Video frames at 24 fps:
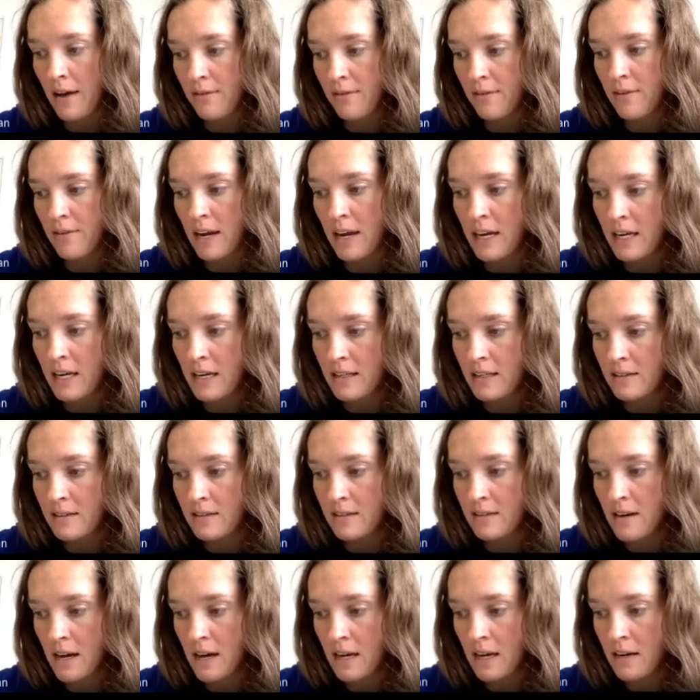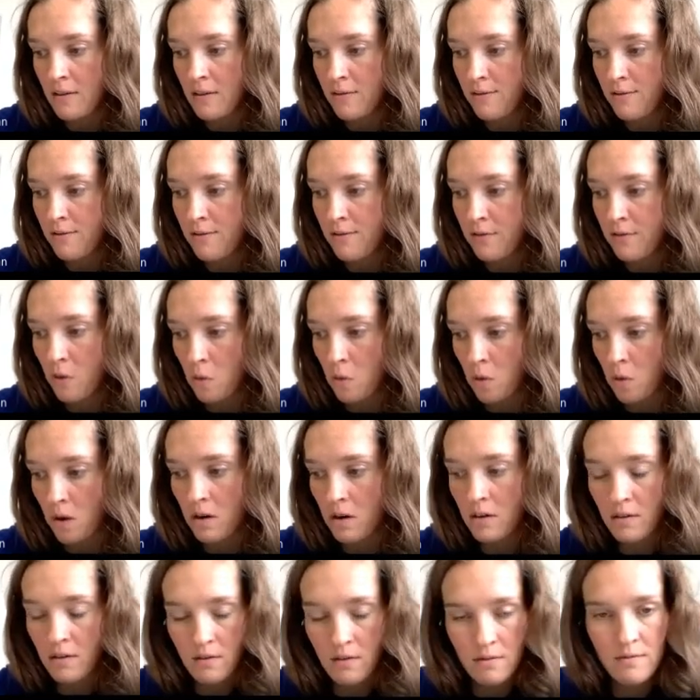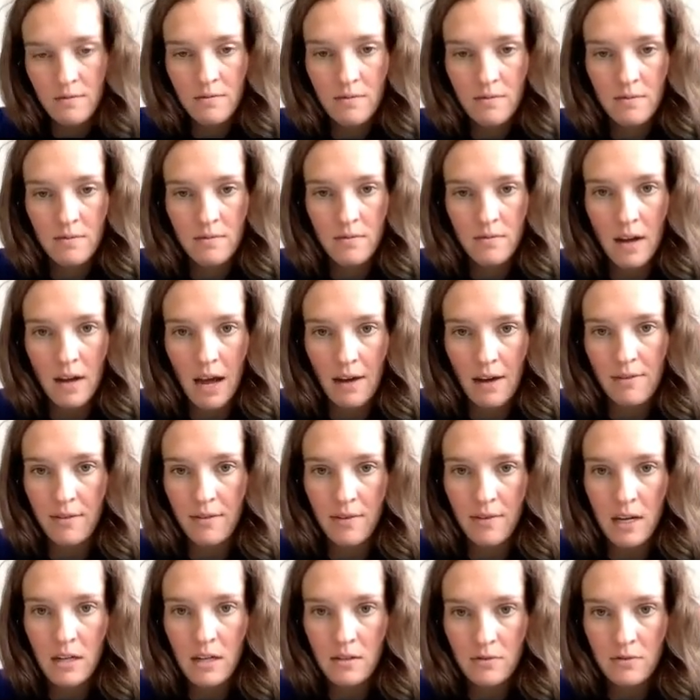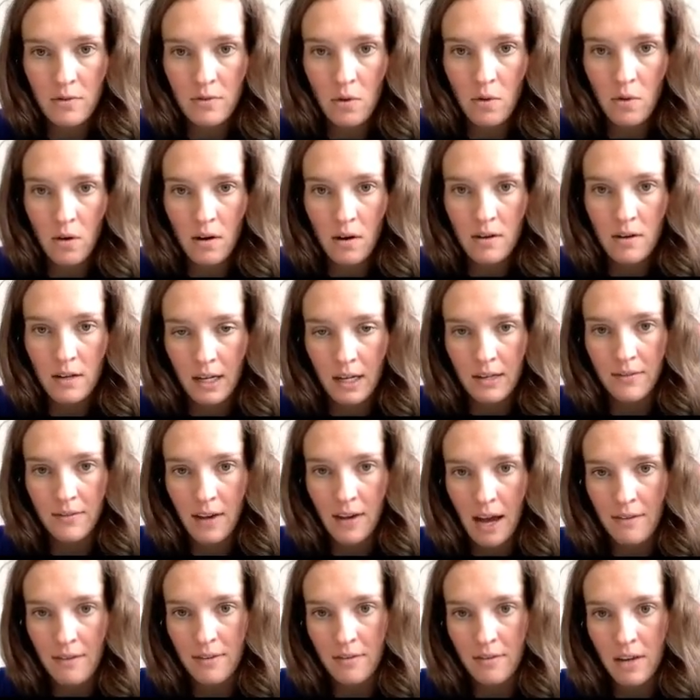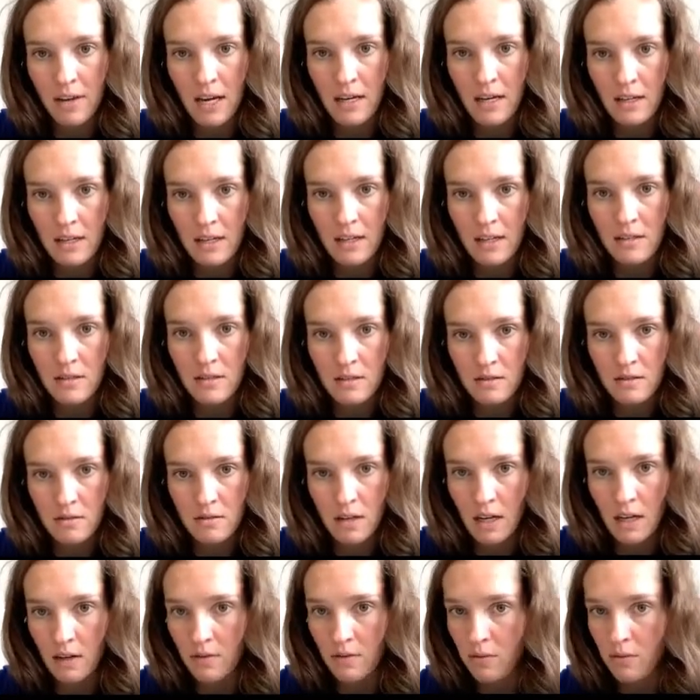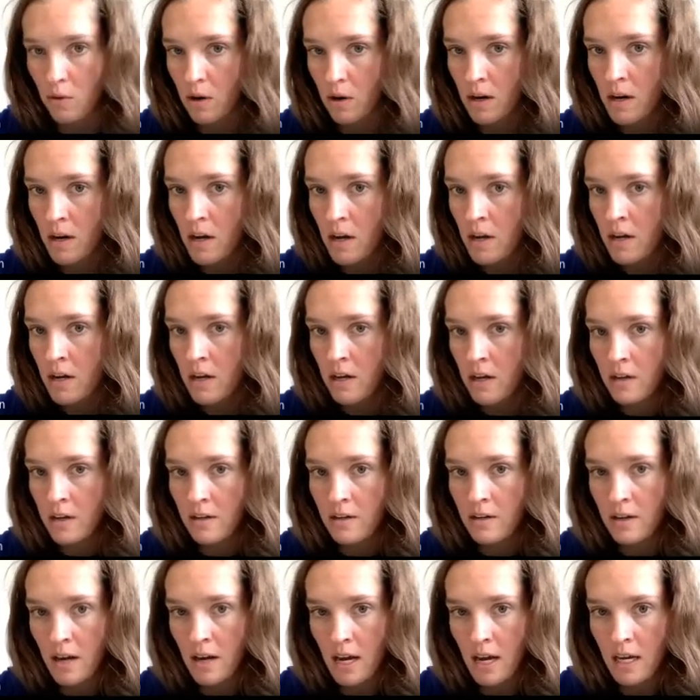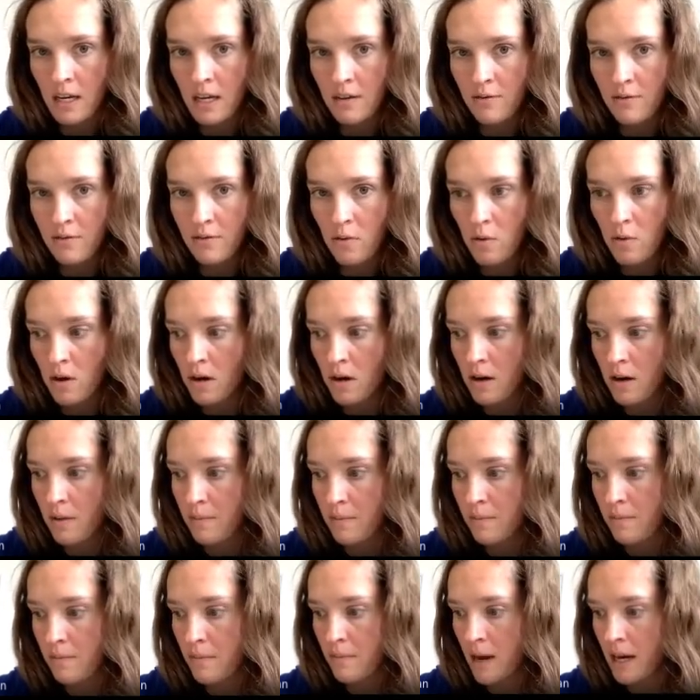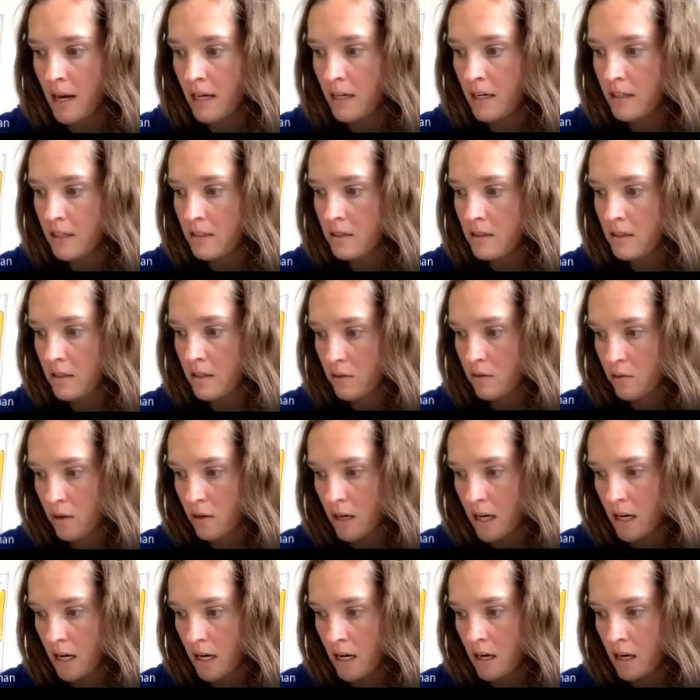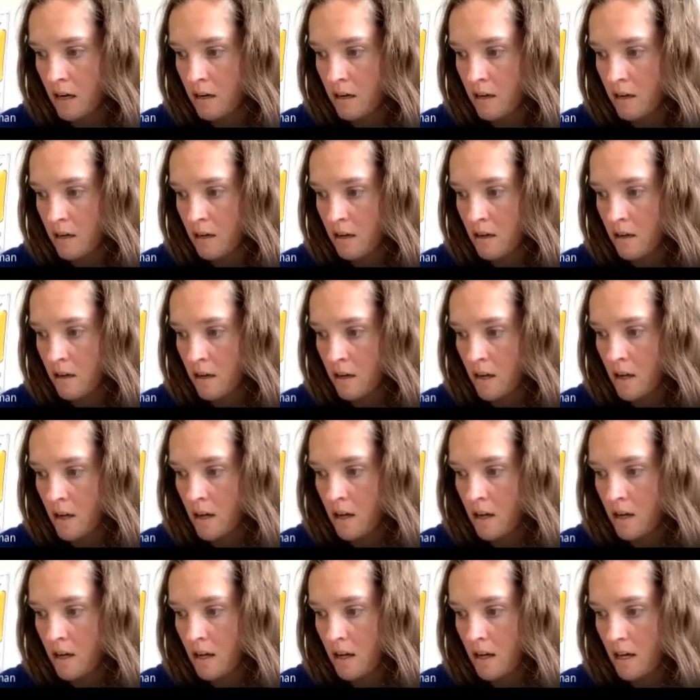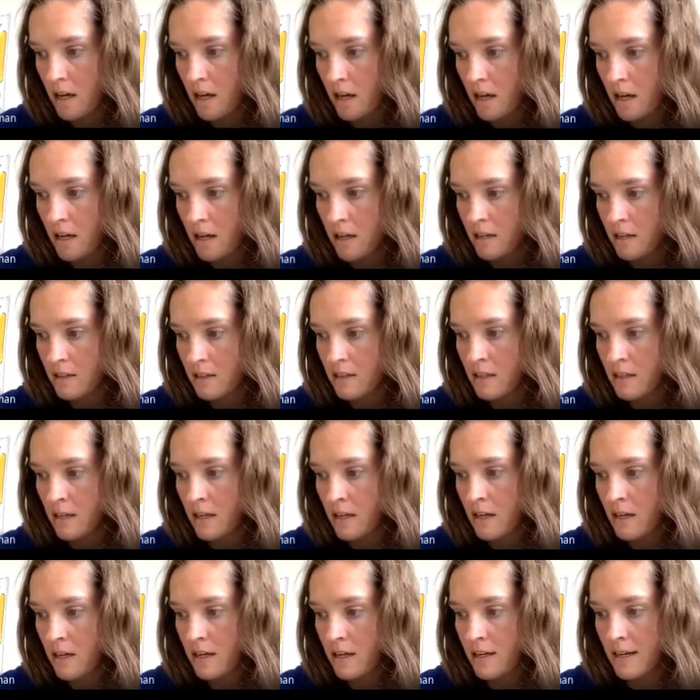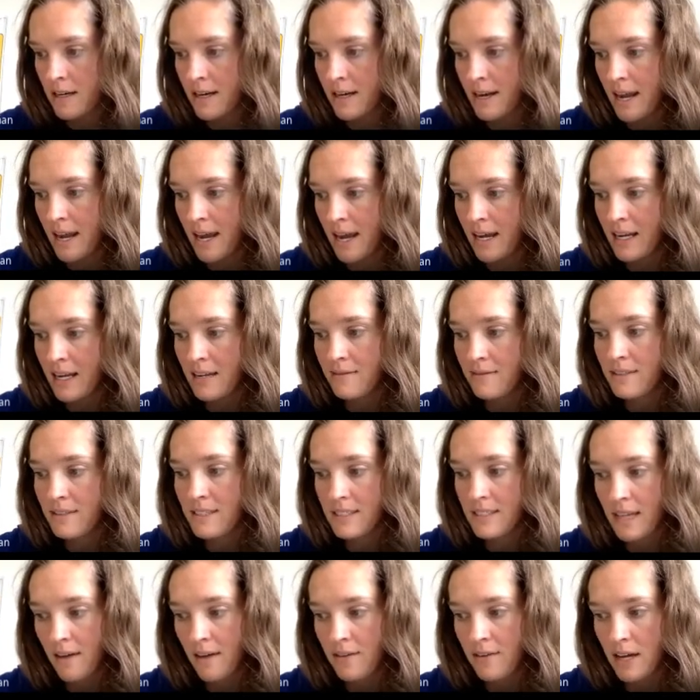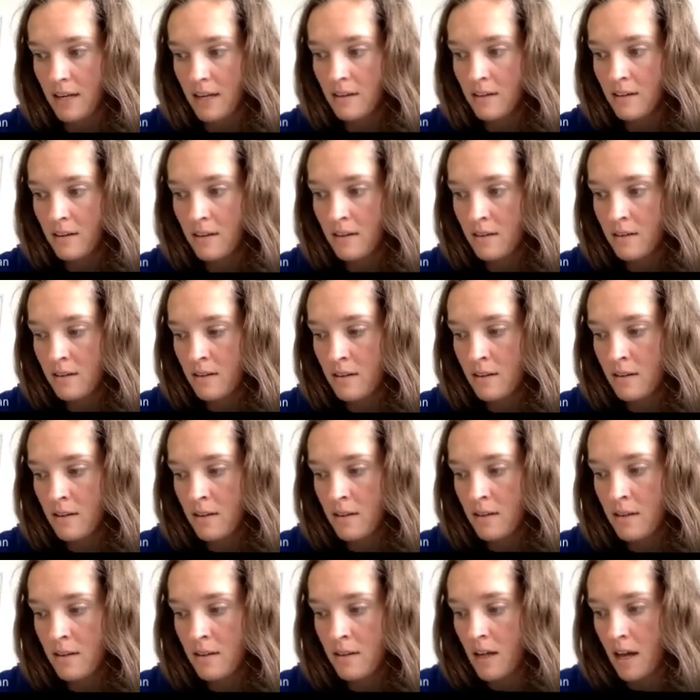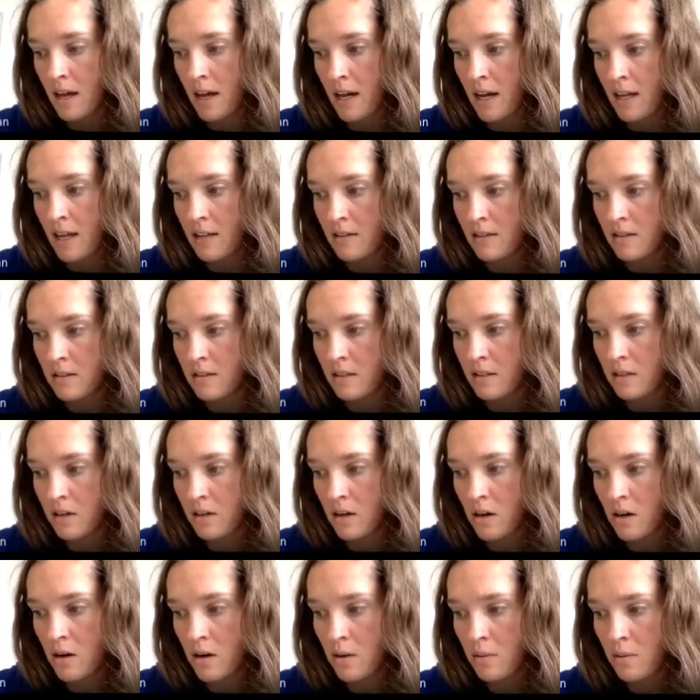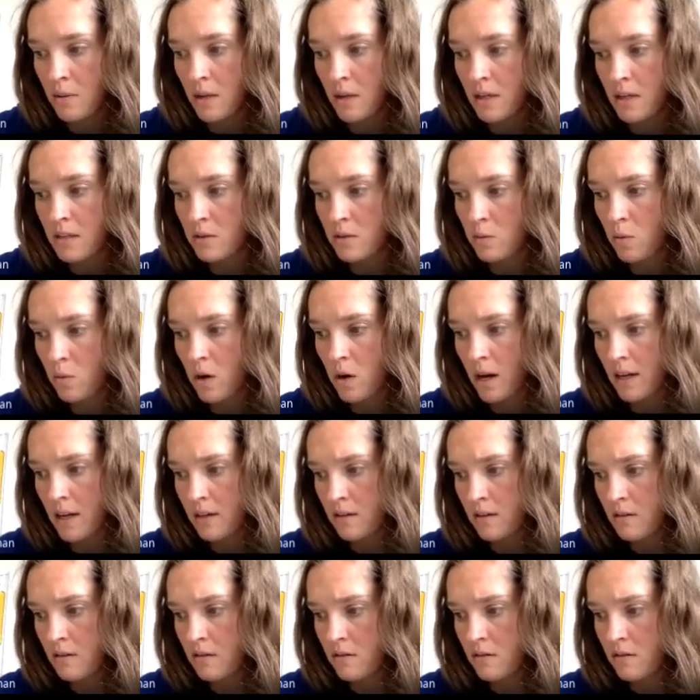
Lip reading: of 8 is -4. Half of 8 is 4. Negative half of 8 is -4. -4 minus 3 is -7. And 0 plus 1.